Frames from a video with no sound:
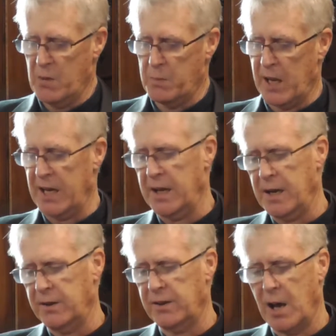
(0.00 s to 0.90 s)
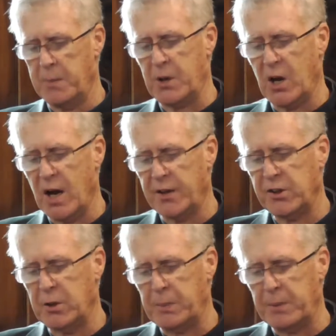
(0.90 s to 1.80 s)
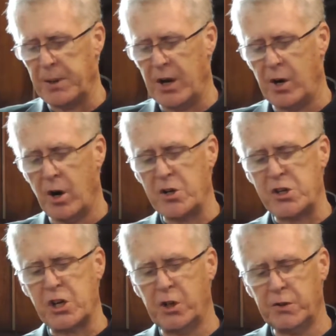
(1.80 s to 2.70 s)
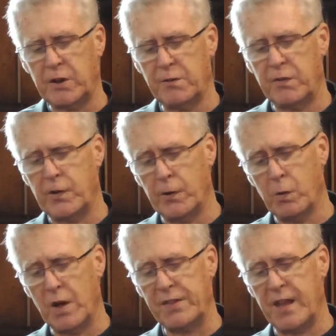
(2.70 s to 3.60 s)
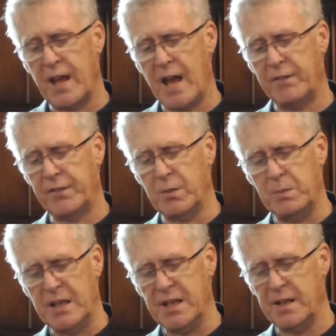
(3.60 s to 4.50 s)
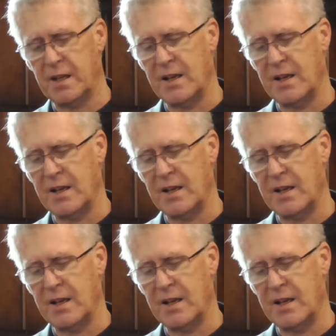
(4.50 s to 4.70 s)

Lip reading: but it is up to us to prepare our children for what they have to meet,